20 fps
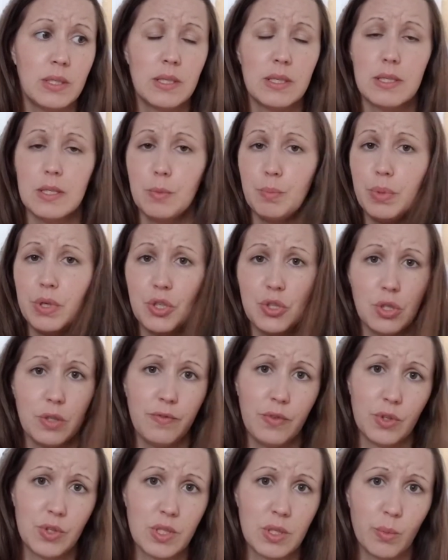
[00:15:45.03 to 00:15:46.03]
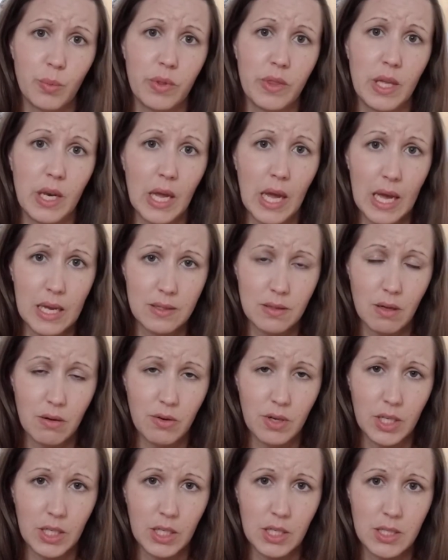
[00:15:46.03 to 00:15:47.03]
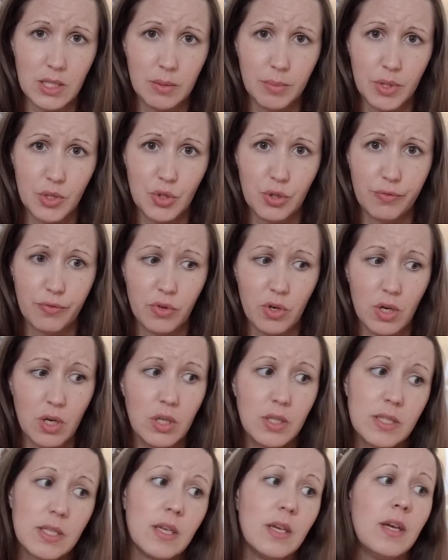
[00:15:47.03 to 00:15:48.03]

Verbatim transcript: especially if you're someone that has already kissed a bunch of frogs